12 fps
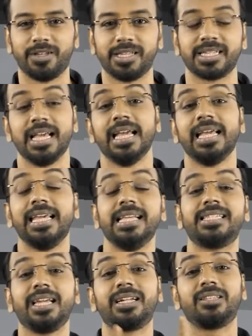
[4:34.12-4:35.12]
fees?
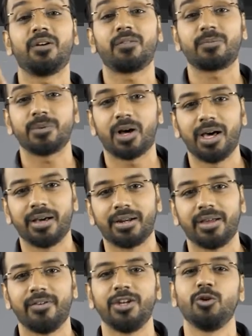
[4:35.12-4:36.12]
Is it the
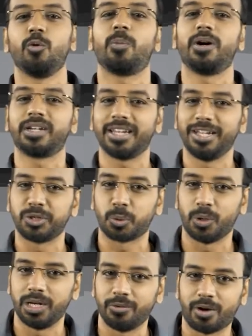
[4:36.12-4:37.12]
revenue pertaining
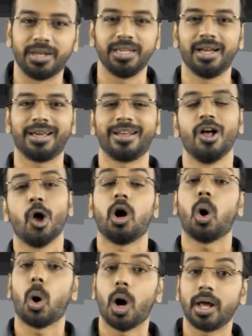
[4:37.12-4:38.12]
to only 1 year,
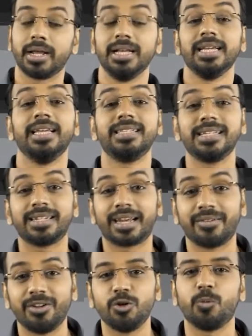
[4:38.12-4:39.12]
or is it a
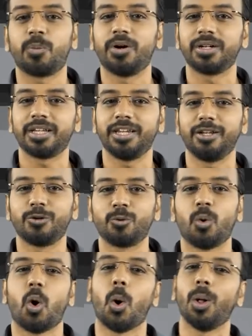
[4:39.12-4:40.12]
revenue pertaining
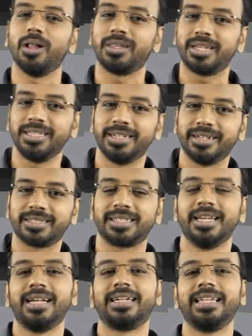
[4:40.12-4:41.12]
to all the years
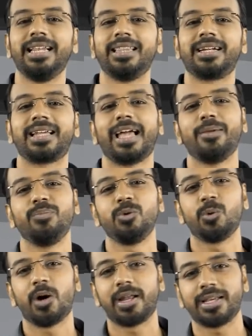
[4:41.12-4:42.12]
till the time
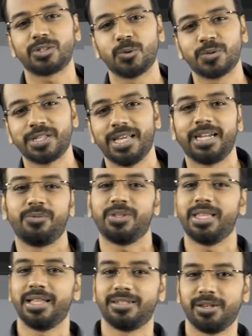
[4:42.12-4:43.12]
you are associated
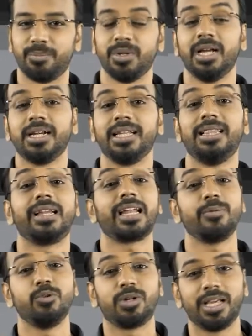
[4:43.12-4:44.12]
with that gym, till the
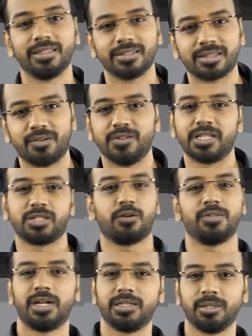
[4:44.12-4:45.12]
time you take the services
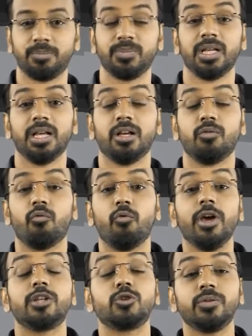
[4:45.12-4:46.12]
of that gym?
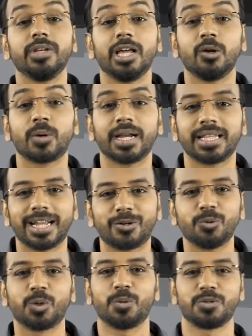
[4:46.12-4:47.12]
where should we allocate that
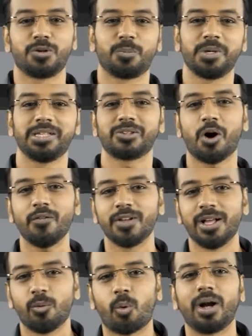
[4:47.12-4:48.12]
2000 rupees of
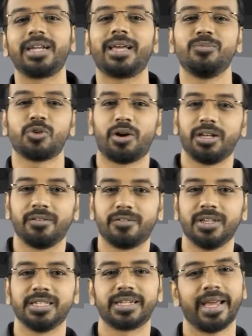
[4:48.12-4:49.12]
one-time joining
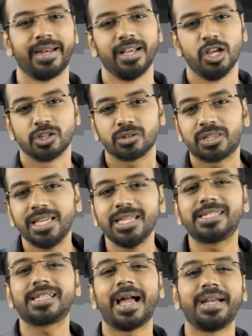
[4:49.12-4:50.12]
fees, right? So
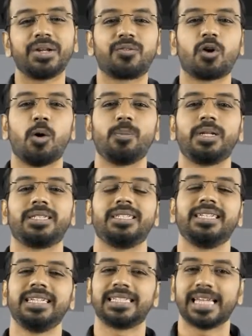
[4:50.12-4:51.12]
these kind of
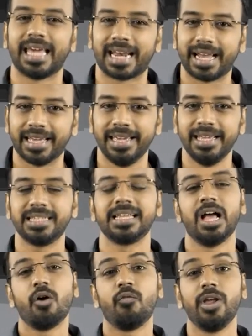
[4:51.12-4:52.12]
complexities arise
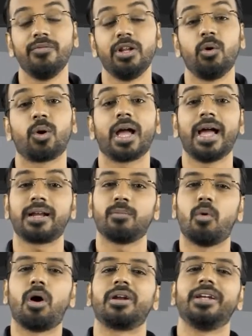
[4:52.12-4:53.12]
when we look
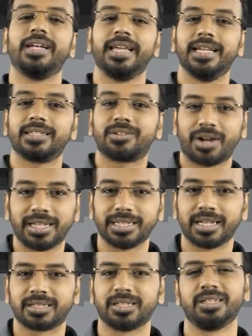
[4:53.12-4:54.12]
at modern days
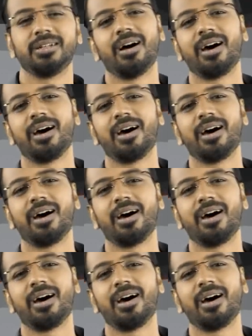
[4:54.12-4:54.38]
transaction.